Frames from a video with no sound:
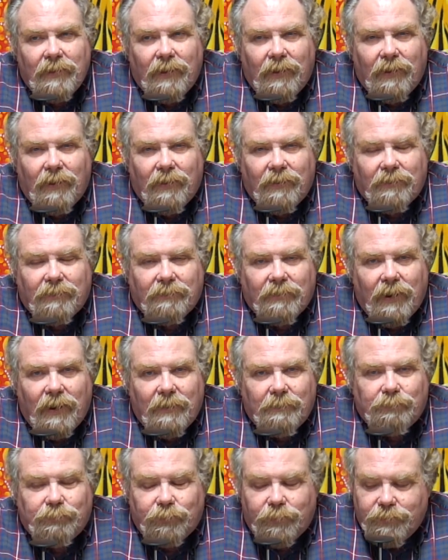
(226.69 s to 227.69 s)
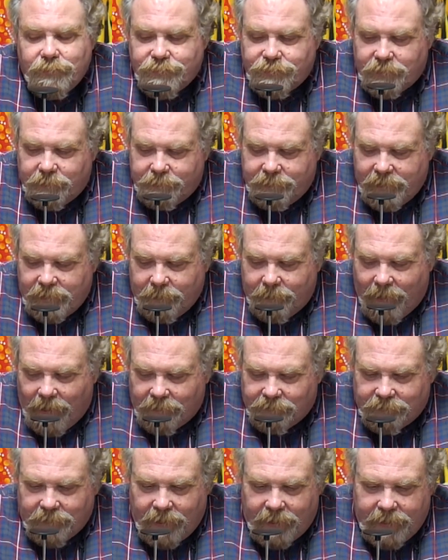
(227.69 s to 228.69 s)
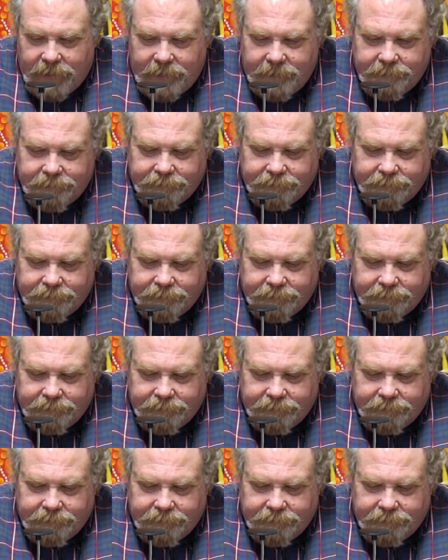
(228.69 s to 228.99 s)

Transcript: our brew should be about ready.